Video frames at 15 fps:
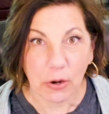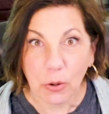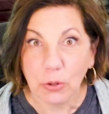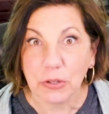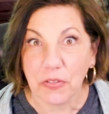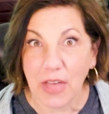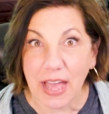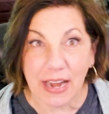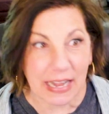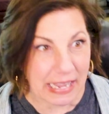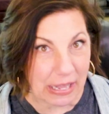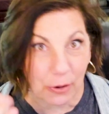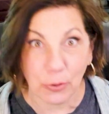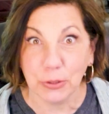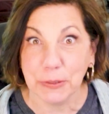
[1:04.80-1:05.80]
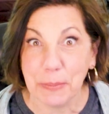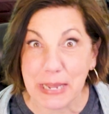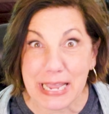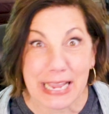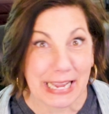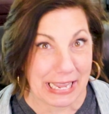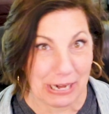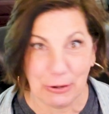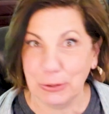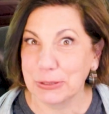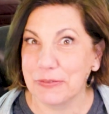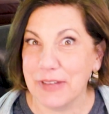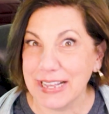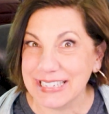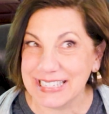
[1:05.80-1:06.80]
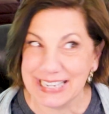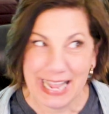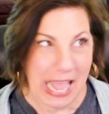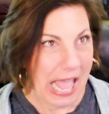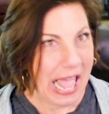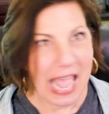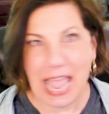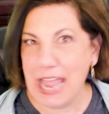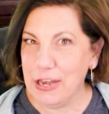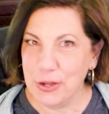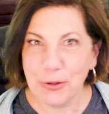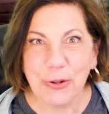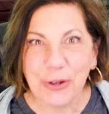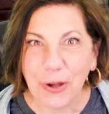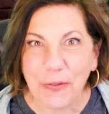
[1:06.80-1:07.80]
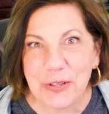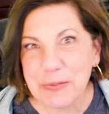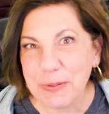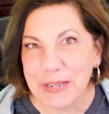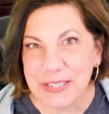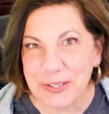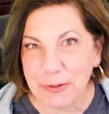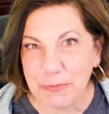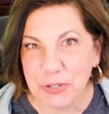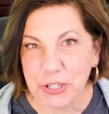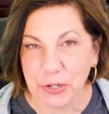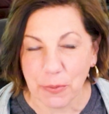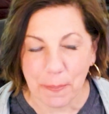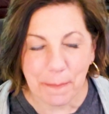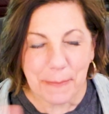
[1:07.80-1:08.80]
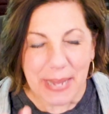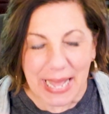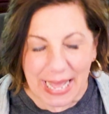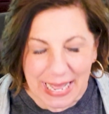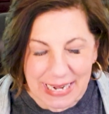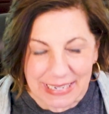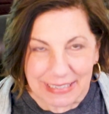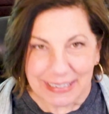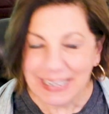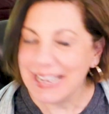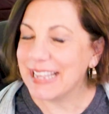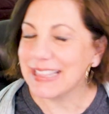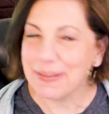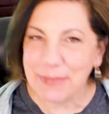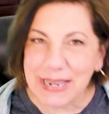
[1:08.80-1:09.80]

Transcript: a hold of that and get a hold of me and get a hold of us. And you can call this place home too. But in the